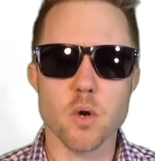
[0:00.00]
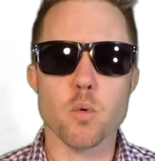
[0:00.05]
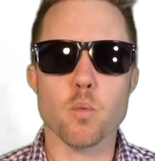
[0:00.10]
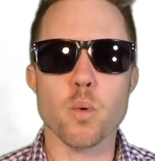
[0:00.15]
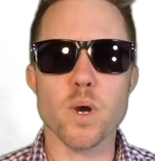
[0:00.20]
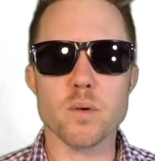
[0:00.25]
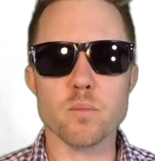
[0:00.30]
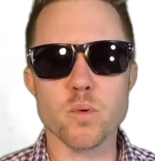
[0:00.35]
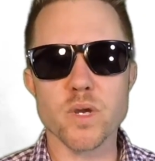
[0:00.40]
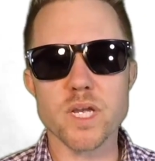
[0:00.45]

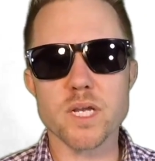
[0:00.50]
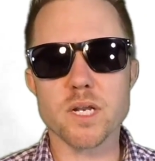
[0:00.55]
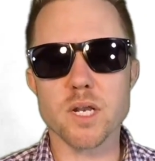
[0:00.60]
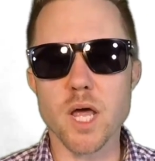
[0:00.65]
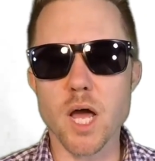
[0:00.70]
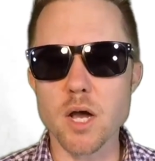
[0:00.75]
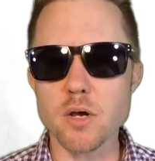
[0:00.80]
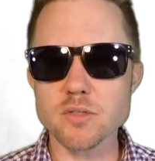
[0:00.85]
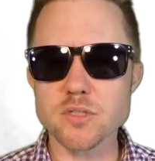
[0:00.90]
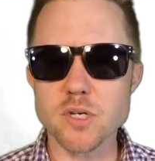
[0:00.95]
When we
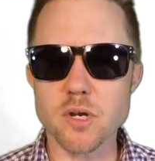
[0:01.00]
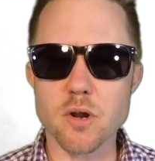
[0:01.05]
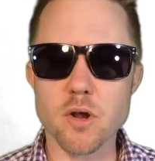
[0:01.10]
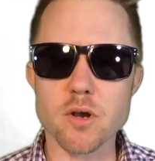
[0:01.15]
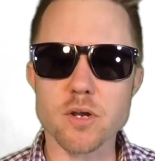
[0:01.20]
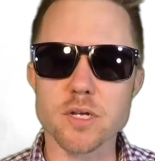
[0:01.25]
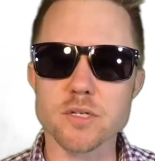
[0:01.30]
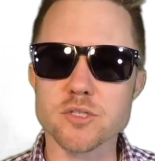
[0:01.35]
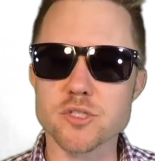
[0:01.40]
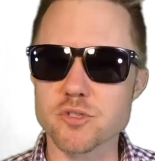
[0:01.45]
closed on
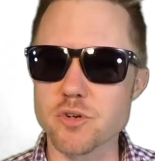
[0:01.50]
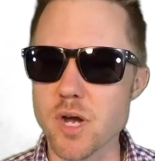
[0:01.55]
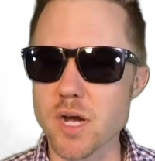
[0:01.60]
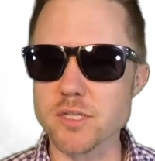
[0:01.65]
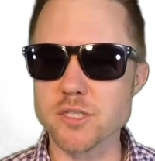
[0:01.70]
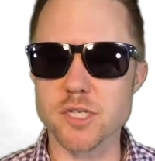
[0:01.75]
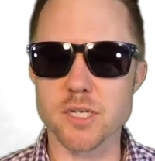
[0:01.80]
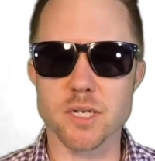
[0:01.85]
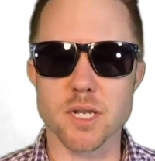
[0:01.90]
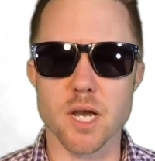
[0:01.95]
our
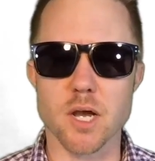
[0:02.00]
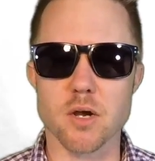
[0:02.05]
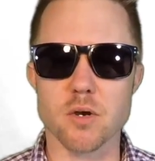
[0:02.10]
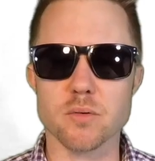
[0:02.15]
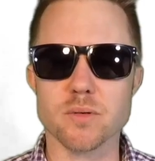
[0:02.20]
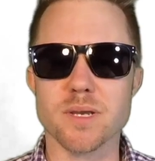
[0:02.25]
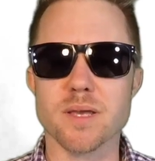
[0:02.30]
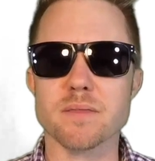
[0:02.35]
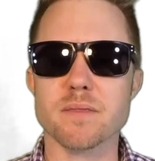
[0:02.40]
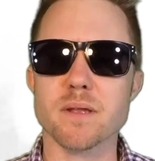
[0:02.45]
construction
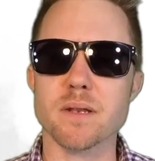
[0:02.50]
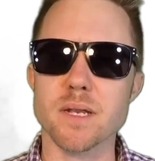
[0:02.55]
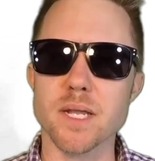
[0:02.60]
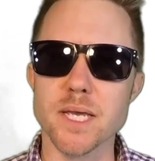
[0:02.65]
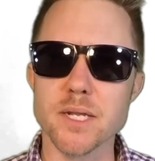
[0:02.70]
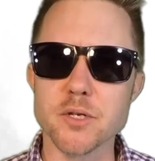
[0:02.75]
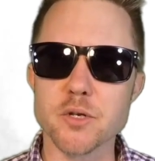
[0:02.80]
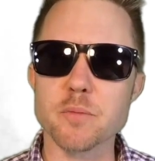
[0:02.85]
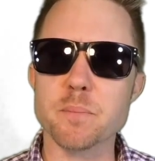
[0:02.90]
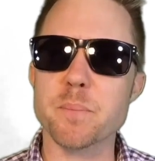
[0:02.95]
loan, the
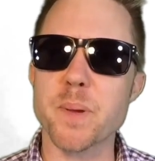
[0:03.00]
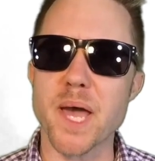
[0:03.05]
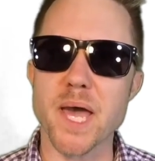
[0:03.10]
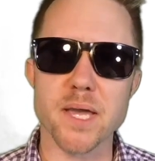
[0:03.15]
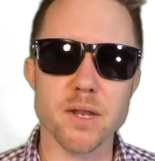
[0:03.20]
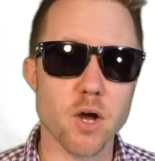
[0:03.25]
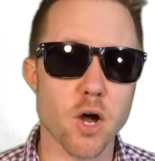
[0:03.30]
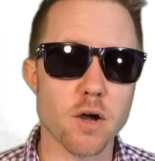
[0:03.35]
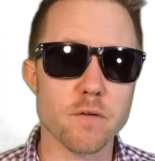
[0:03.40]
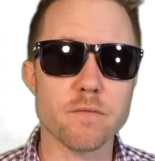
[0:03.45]
lender
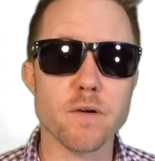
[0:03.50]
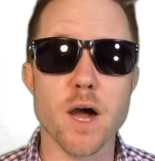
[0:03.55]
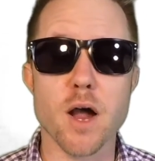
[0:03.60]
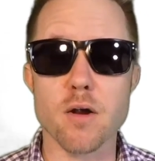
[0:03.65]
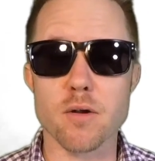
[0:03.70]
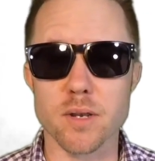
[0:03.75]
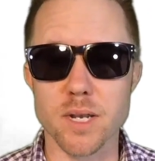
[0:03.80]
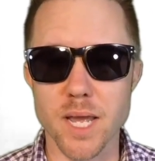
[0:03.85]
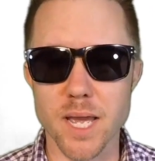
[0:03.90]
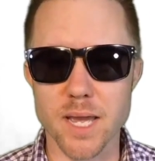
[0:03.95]
paid off
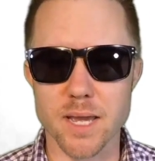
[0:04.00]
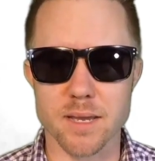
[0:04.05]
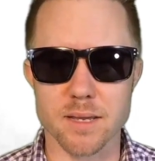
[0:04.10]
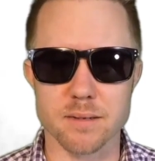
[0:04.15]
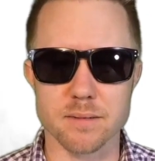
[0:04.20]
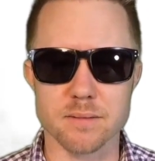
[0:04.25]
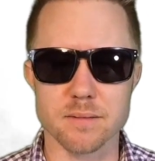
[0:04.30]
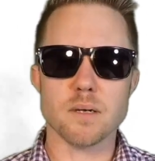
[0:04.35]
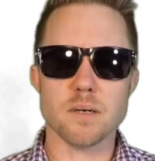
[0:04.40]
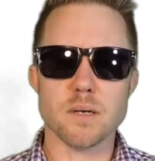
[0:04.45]
our
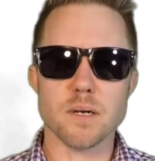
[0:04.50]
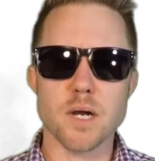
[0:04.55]
land.